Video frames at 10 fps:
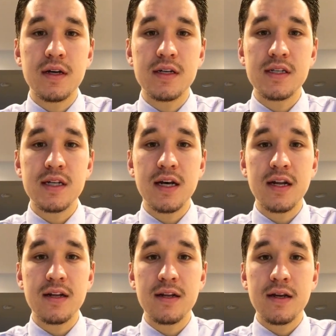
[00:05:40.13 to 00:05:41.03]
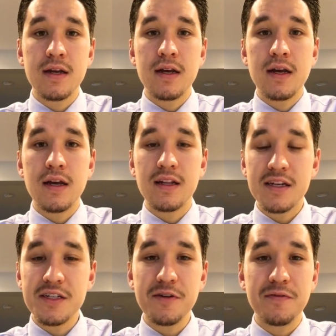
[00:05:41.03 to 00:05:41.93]
is that
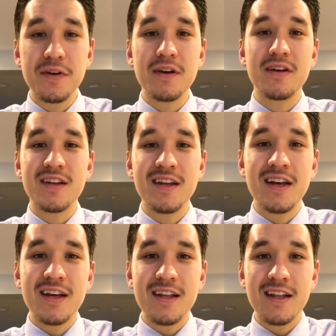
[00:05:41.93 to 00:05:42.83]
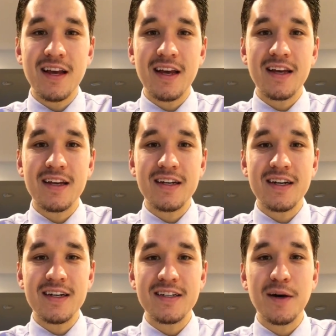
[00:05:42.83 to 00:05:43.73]
unless you're feeling like
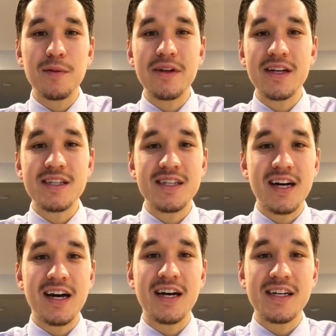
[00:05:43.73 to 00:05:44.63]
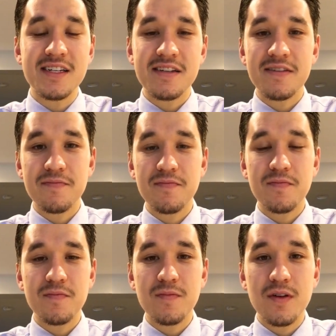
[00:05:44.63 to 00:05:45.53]
doubling in size
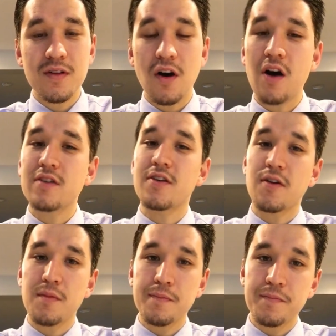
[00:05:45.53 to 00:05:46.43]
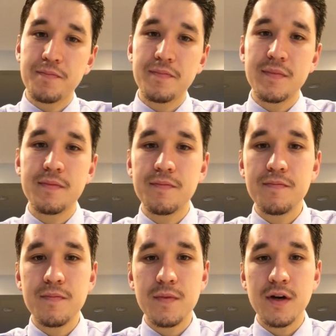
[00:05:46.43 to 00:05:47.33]
long term,
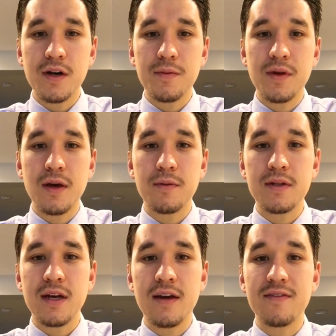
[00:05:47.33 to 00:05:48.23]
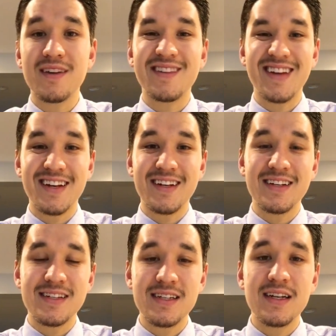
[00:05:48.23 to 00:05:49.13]
you're going to be able to have the
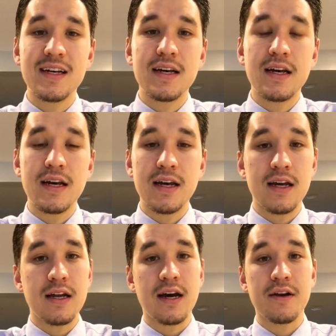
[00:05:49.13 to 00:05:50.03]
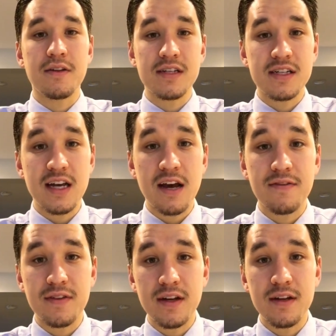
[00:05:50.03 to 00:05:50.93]
attendance and hire the
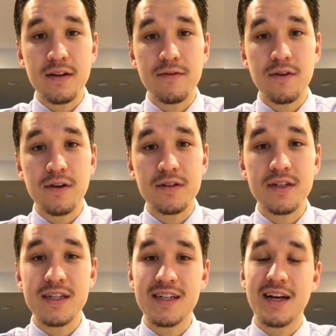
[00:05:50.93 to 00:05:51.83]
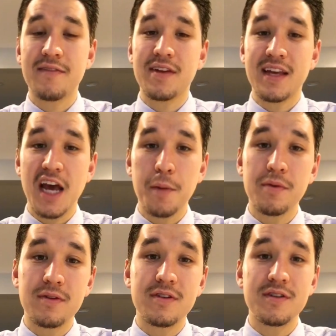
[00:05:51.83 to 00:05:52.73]
staff needed for Uncle Jay's and have the
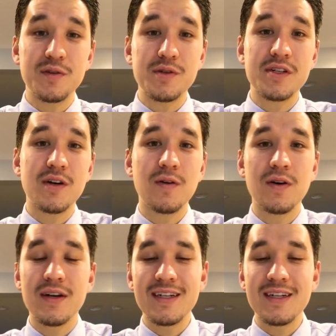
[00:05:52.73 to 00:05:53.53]
capital to do so.